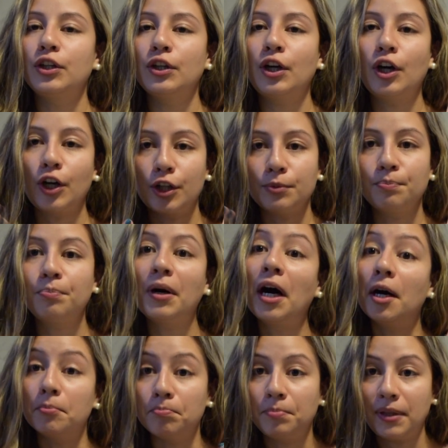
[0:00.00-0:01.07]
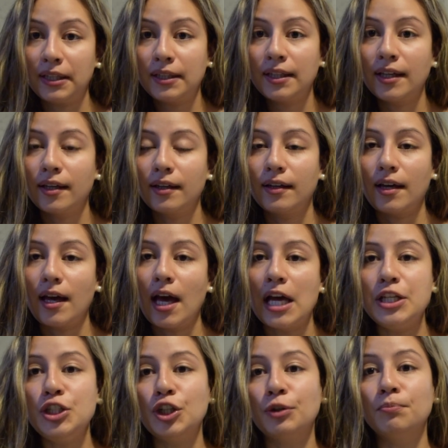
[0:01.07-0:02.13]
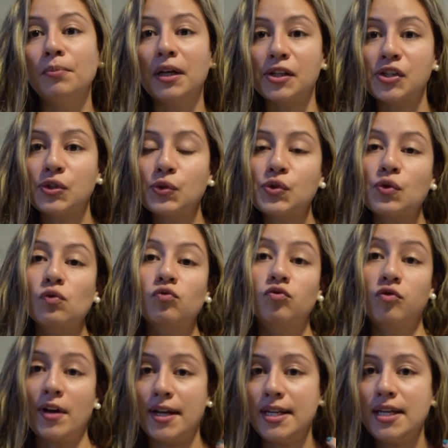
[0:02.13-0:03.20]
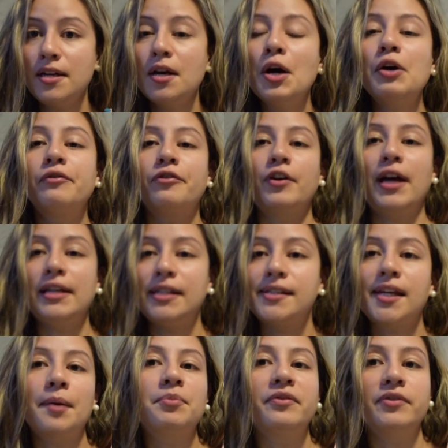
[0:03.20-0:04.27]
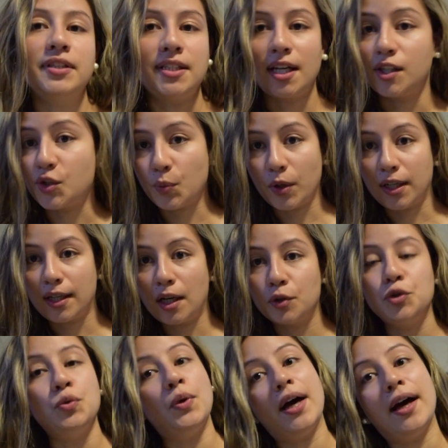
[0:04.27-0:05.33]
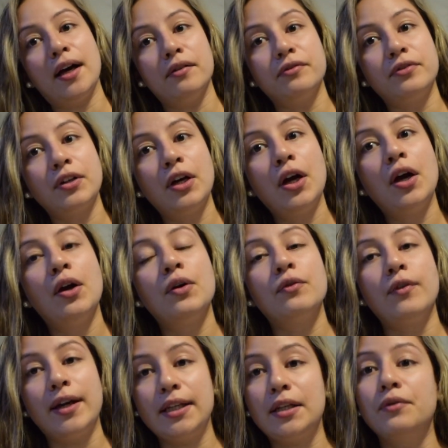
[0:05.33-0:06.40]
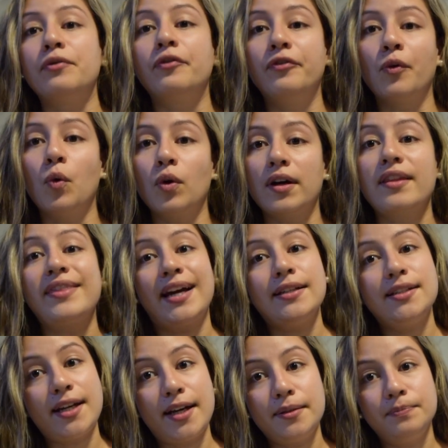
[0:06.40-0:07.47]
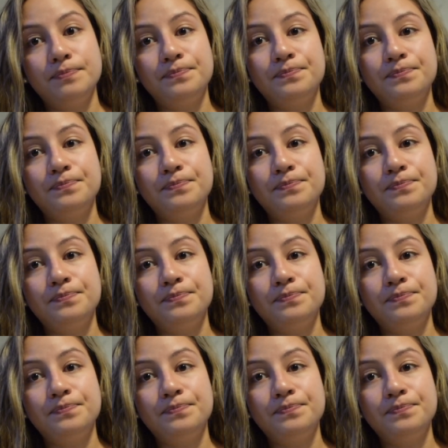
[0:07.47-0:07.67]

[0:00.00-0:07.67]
heart pumping and your muscles ready for any type of intense workout you have ready for that day.